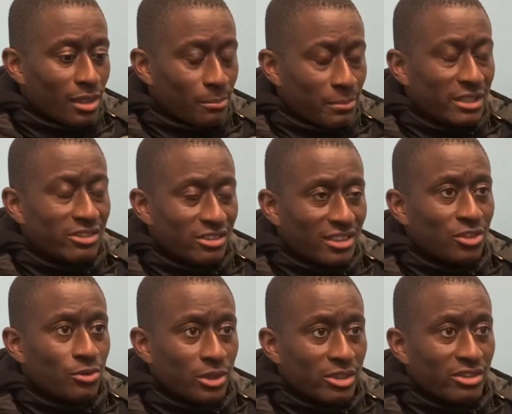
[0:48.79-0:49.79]
be
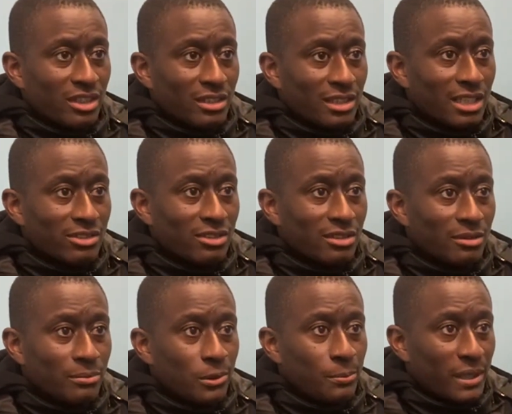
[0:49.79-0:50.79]
successful this year. I think that's
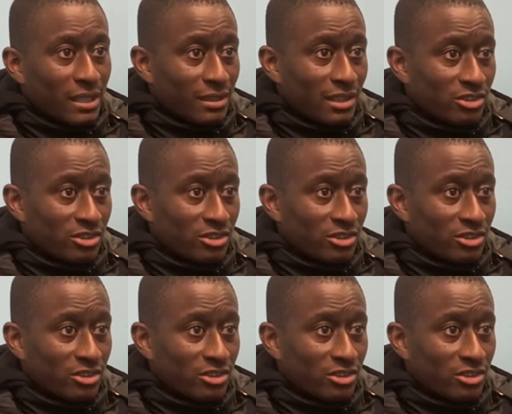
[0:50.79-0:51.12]
the big thing.